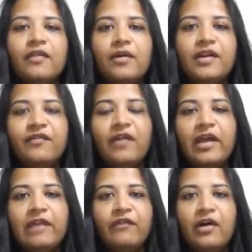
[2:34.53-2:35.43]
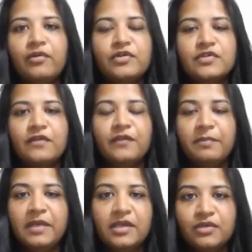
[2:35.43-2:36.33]
35 hours of
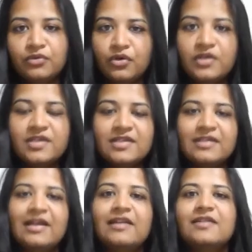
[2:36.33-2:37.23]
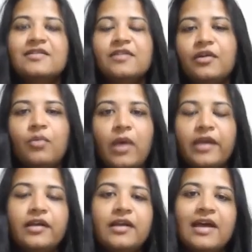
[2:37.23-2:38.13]
the PDU course that is
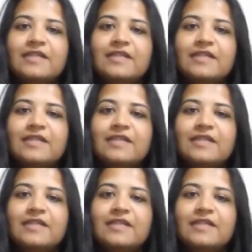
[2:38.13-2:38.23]
required